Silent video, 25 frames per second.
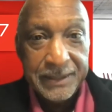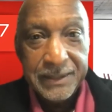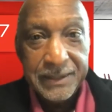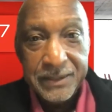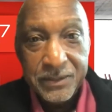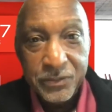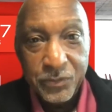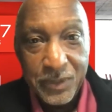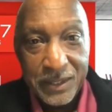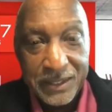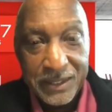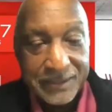
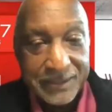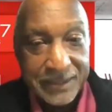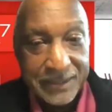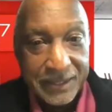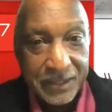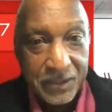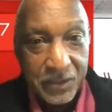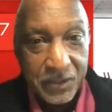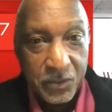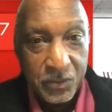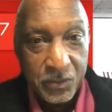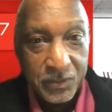right
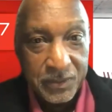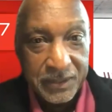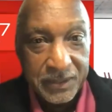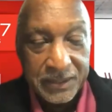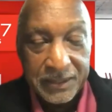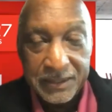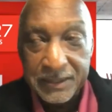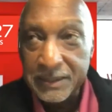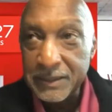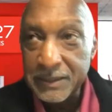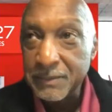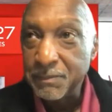now.
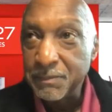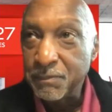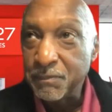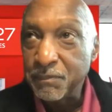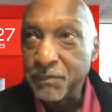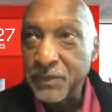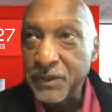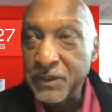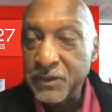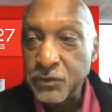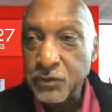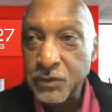
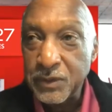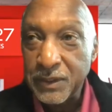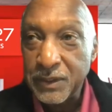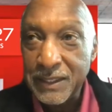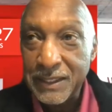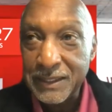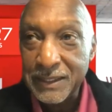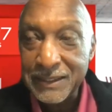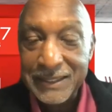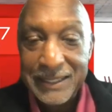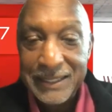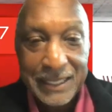There's a
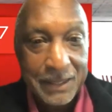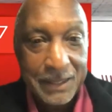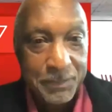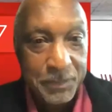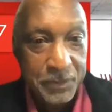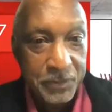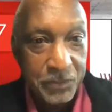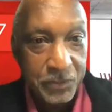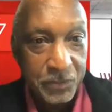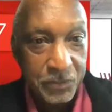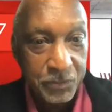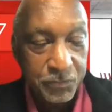lot of
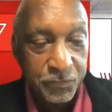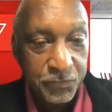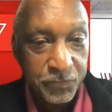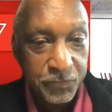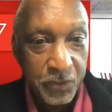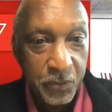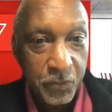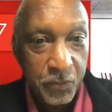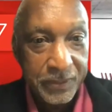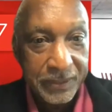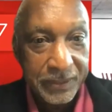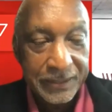capital
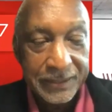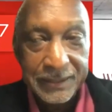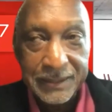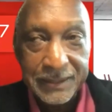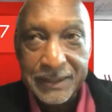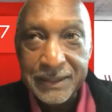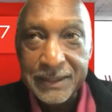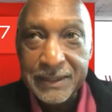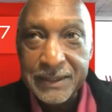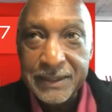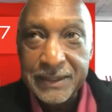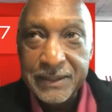flowing.
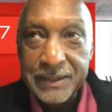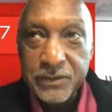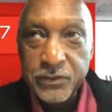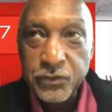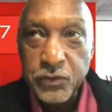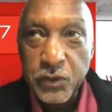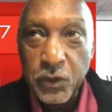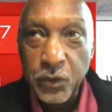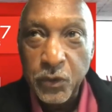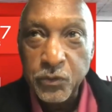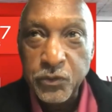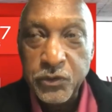
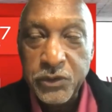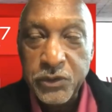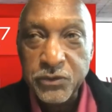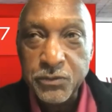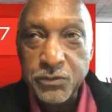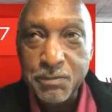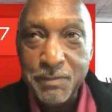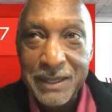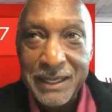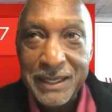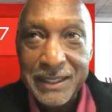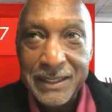So
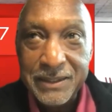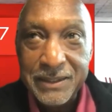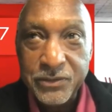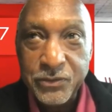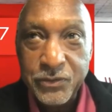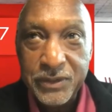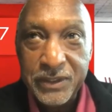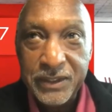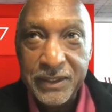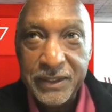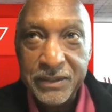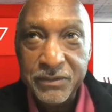just
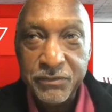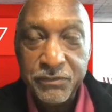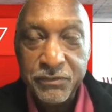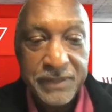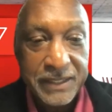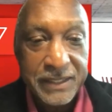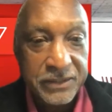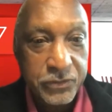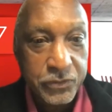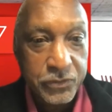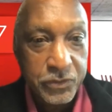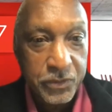managing
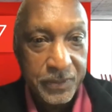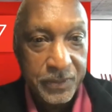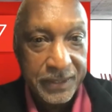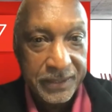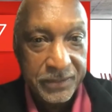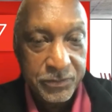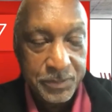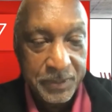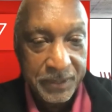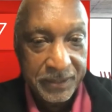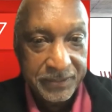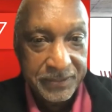investor
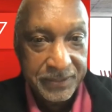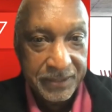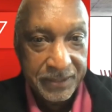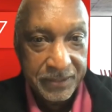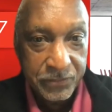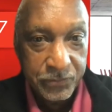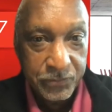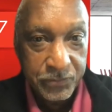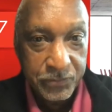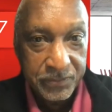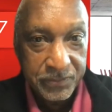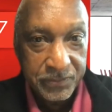
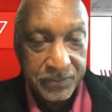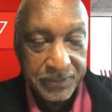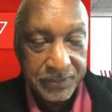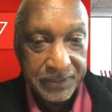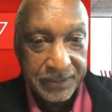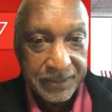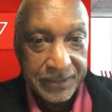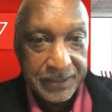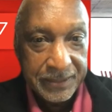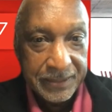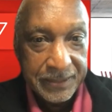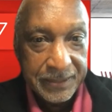expectation,
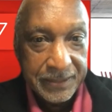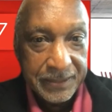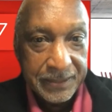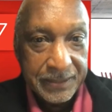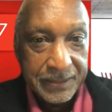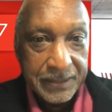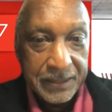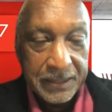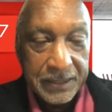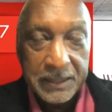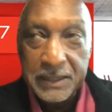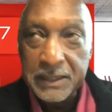
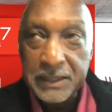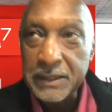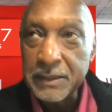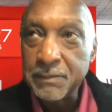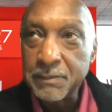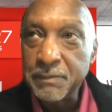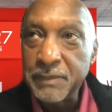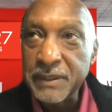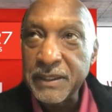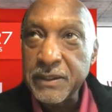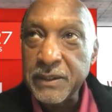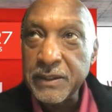
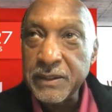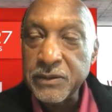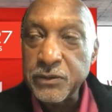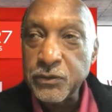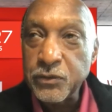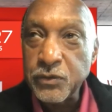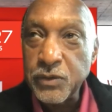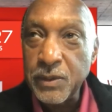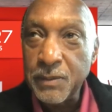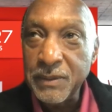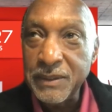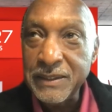
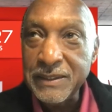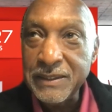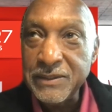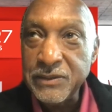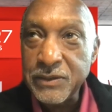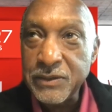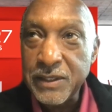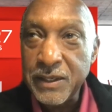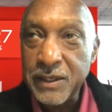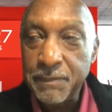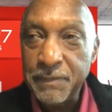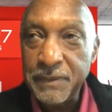because some of these
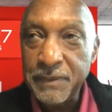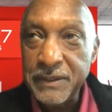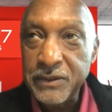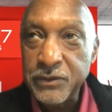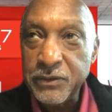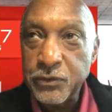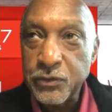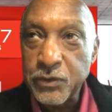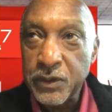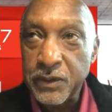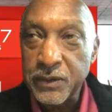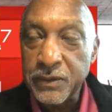
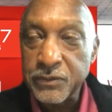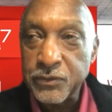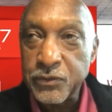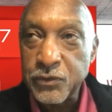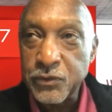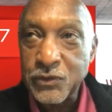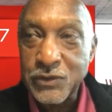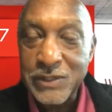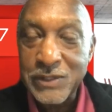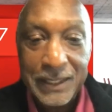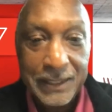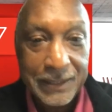companies are
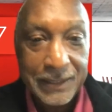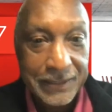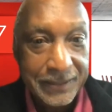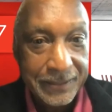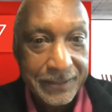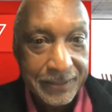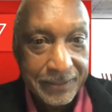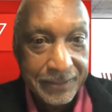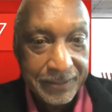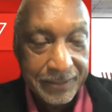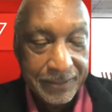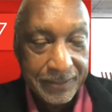
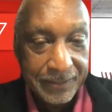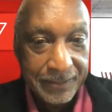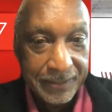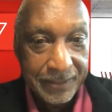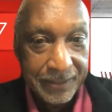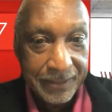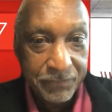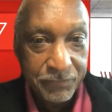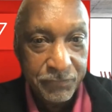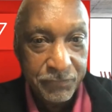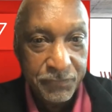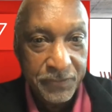selling
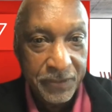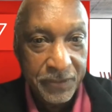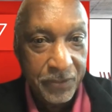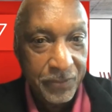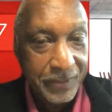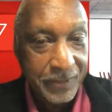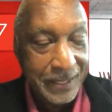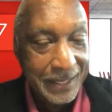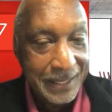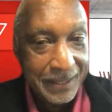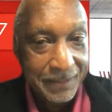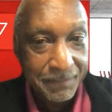at
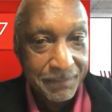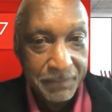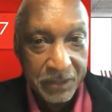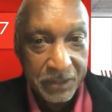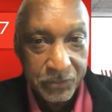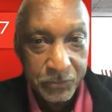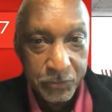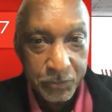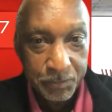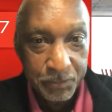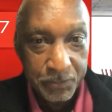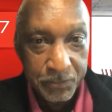very high
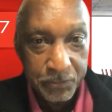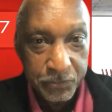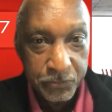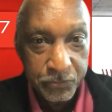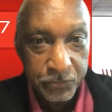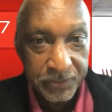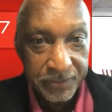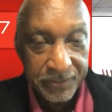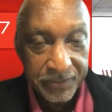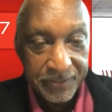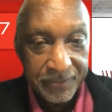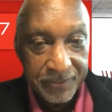
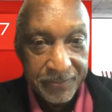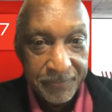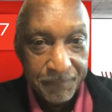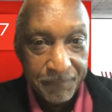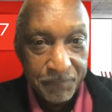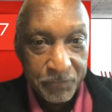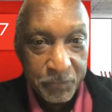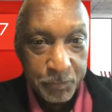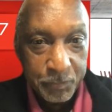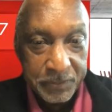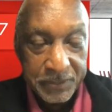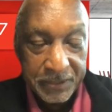multiples,
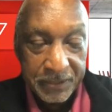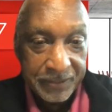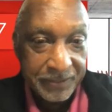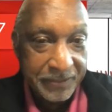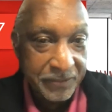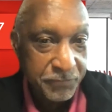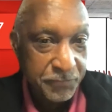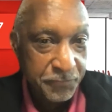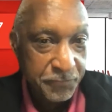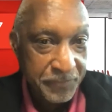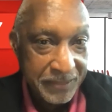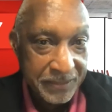
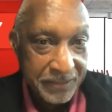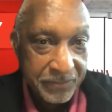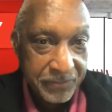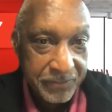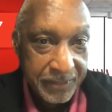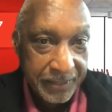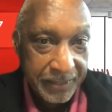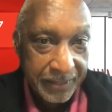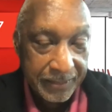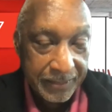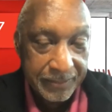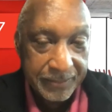particularly in
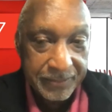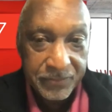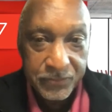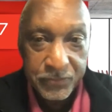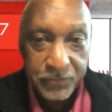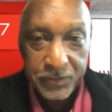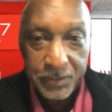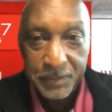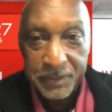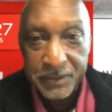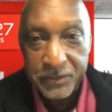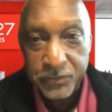FinTech and
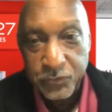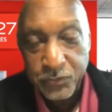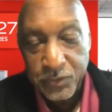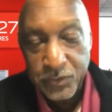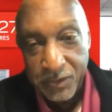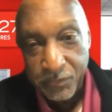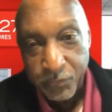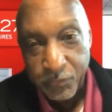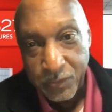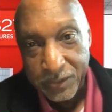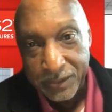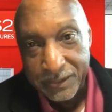some of the
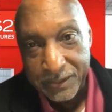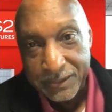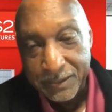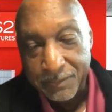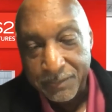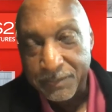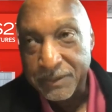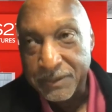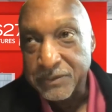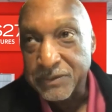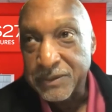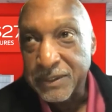software
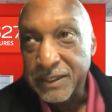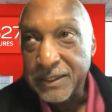companies.